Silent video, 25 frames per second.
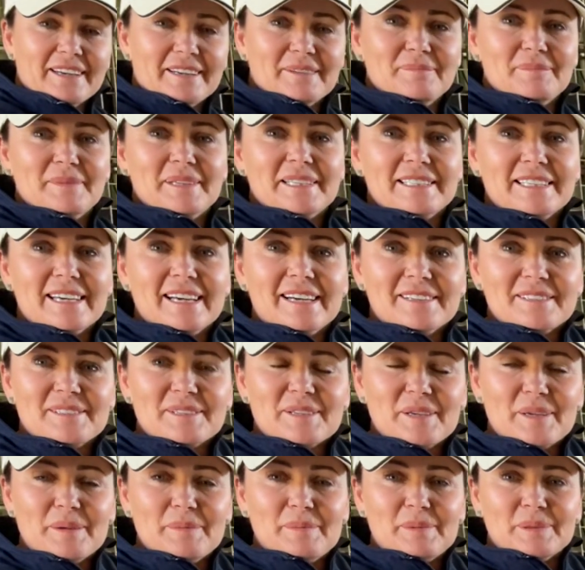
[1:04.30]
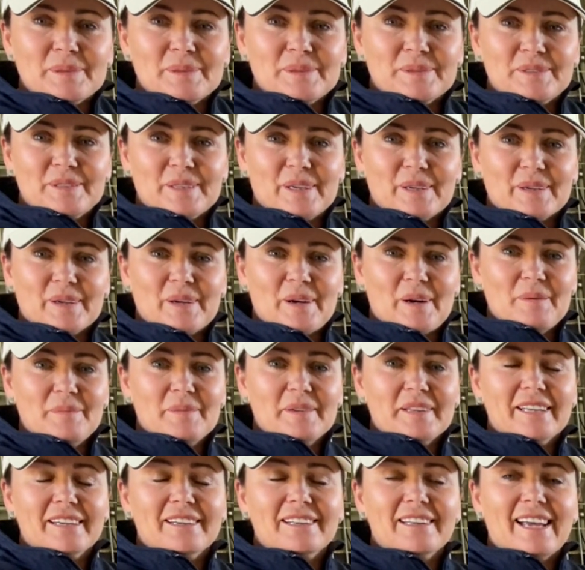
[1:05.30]
at mcdowellsherbal.com
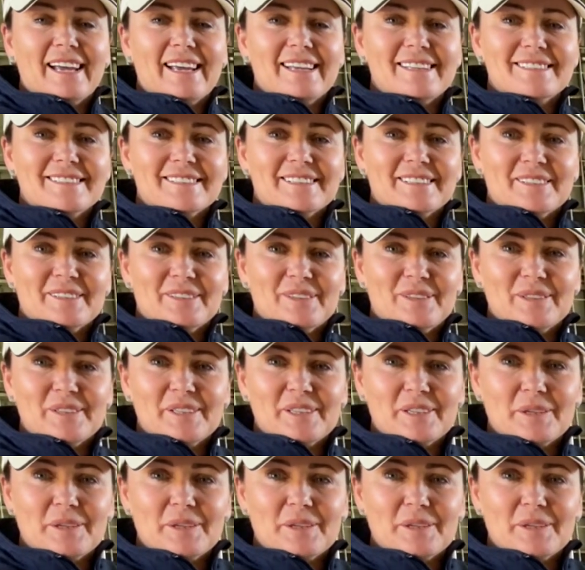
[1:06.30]
and they'll answer all your